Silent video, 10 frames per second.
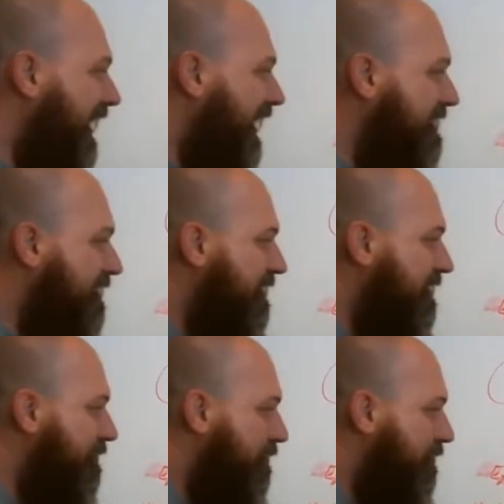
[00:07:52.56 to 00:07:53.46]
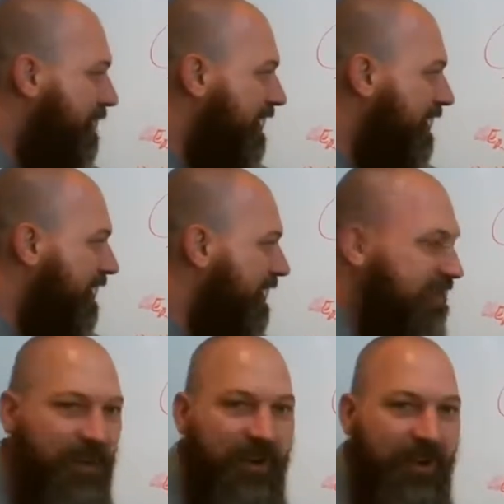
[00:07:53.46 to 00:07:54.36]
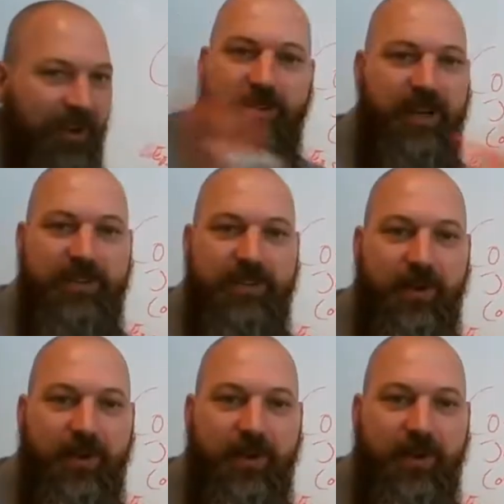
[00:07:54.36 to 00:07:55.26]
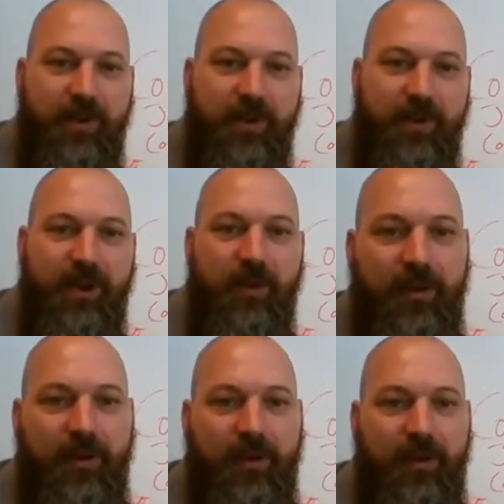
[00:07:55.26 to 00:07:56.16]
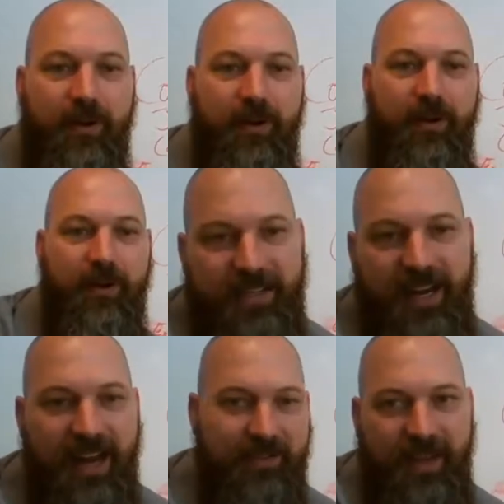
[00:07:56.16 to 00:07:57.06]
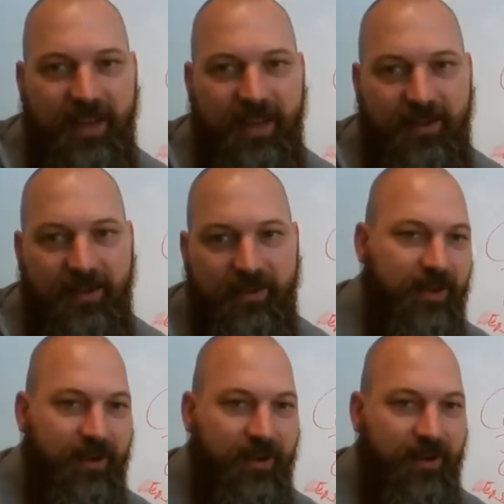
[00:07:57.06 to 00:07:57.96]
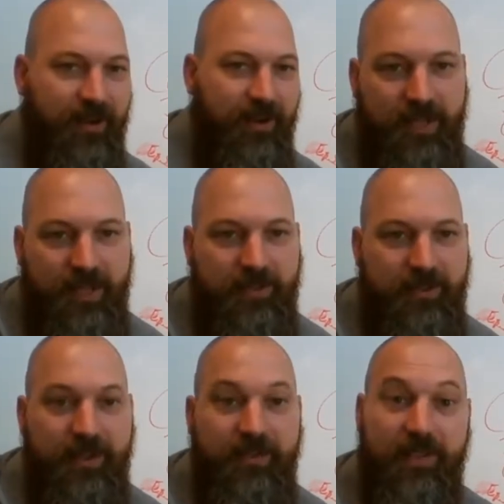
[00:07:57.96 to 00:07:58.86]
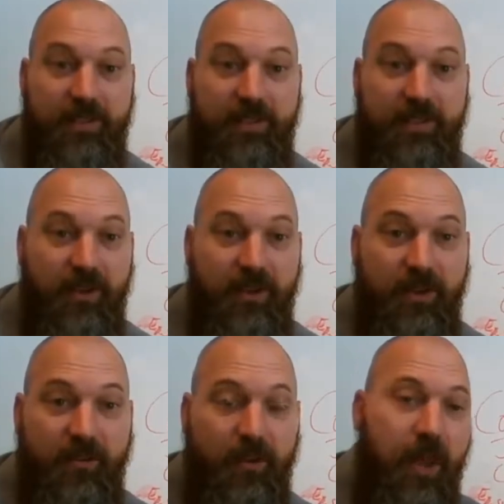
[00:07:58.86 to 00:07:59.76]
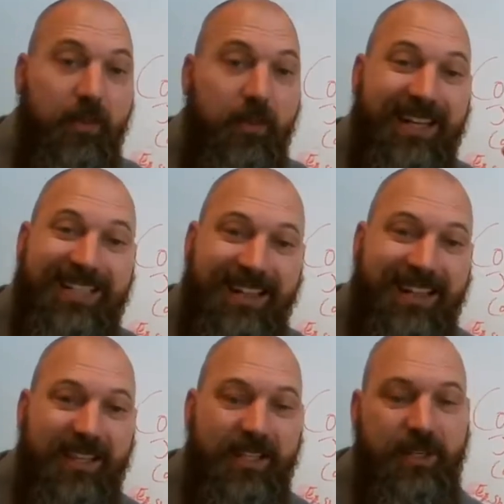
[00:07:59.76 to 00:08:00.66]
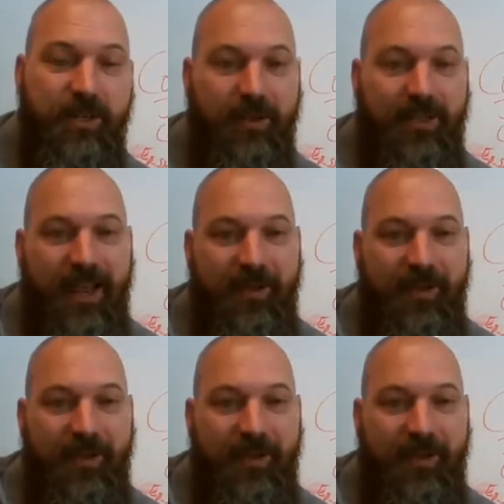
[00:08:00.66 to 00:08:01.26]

once A dies, B gets it all, and it just transfers right over. Basically, you have to sign an affidavit, you know, obviously show a death certificate and so forth, but it's nothing to